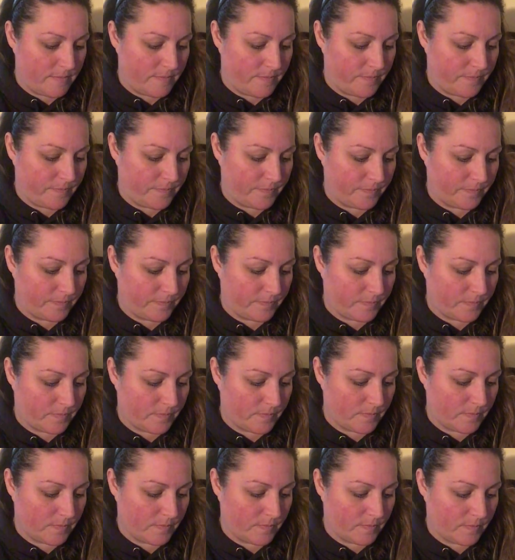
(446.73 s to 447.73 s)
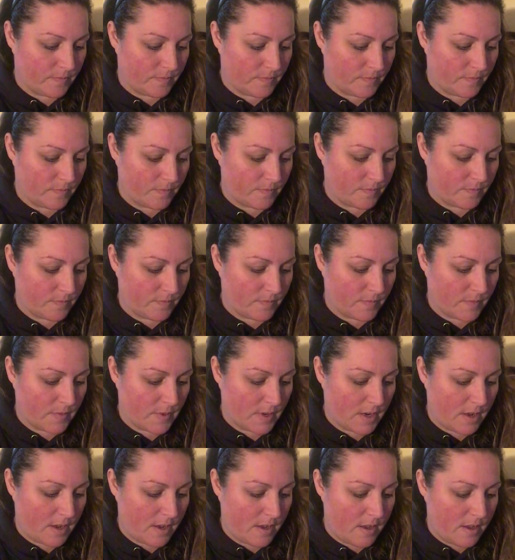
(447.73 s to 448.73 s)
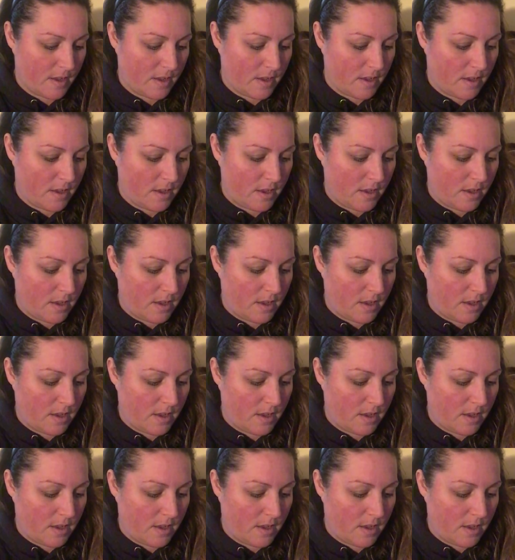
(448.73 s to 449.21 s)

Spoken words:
(no one is talking)